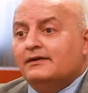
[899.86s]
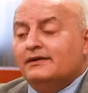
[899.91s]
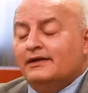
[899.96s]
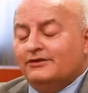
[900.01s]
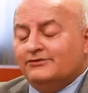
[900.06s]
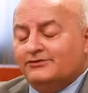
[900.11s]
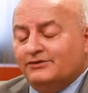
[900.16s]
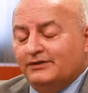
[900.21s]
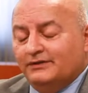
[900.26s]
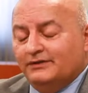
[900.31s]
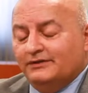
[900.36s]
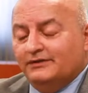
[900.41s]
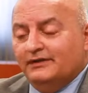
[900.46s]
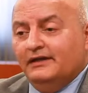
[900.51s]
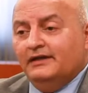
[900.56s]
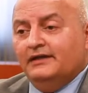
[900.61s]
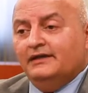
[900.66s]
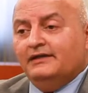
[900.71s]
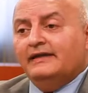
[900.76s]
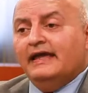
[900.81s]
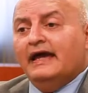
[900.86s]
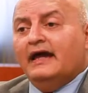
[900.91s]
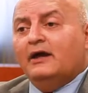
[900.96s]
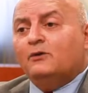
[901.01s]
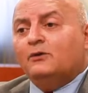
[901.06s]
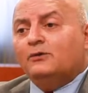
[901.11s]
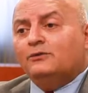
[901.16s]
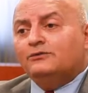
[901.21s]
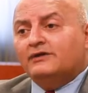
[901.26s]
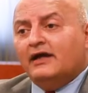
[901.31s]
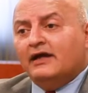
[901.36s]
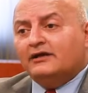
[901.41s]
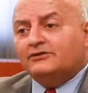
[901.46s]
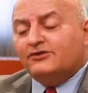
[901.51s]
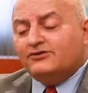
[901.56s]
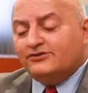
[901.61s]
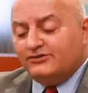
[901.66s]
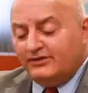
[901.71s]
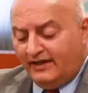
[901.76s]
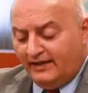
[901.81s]
Yes, indeed. Now,
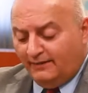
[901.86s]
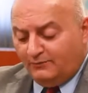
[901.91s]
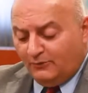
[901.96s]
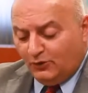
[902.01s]
Dr. Sam,